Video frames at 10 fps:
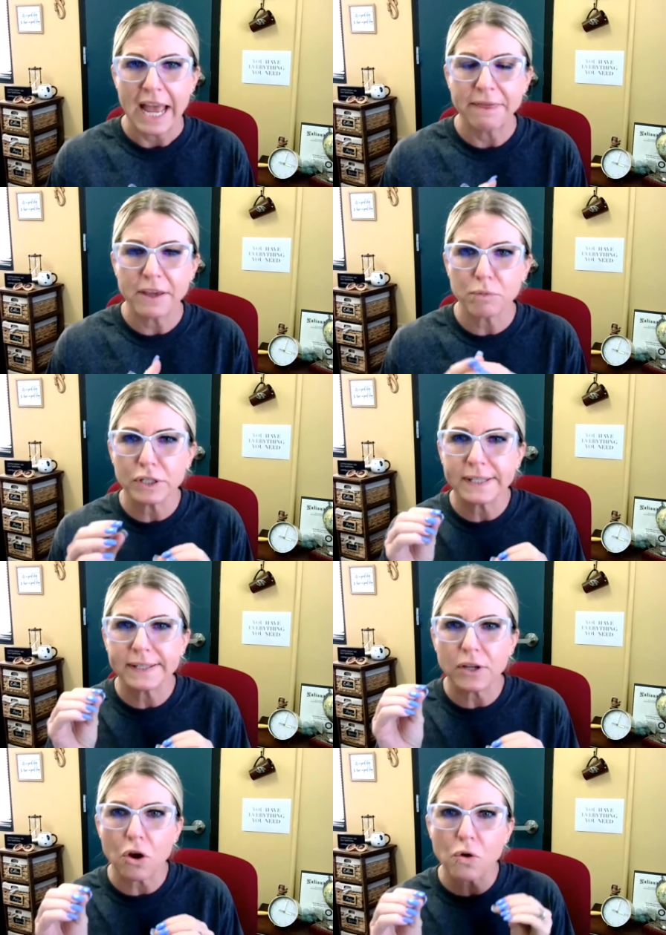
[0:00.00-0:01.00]
And there were
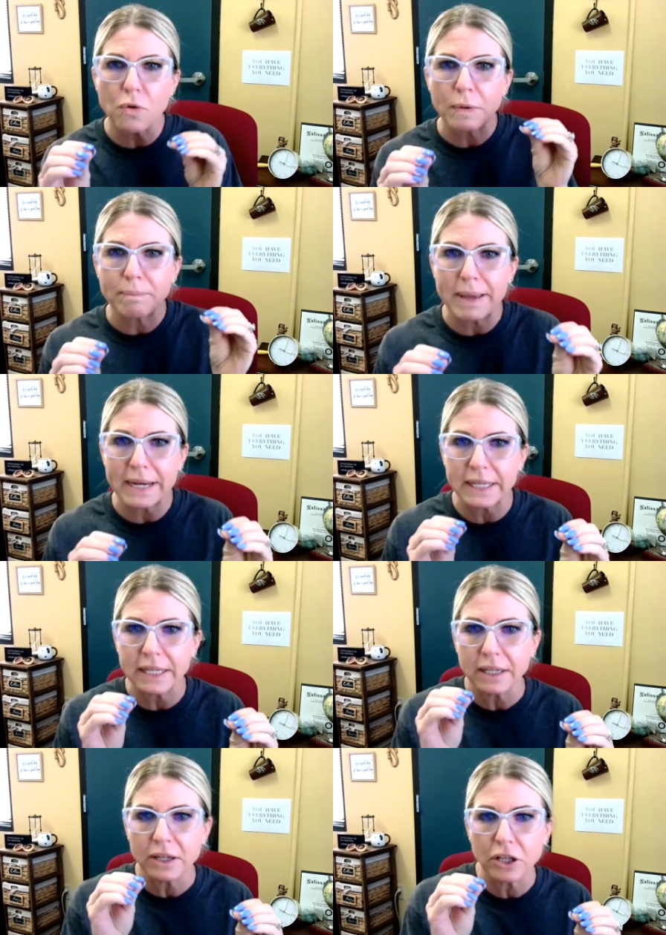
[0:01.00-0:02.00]
so
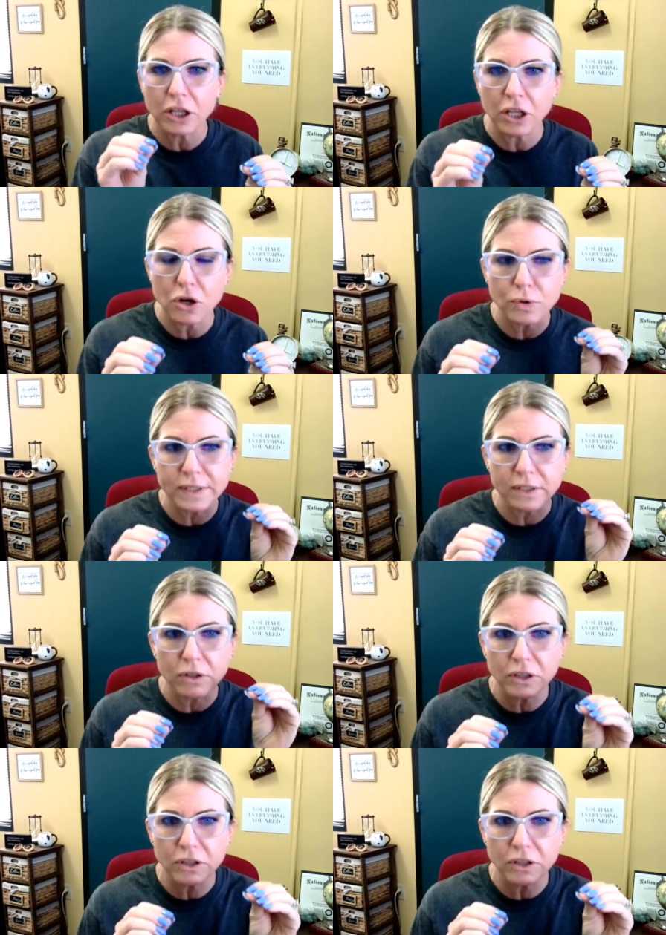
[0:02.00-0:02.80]
many close,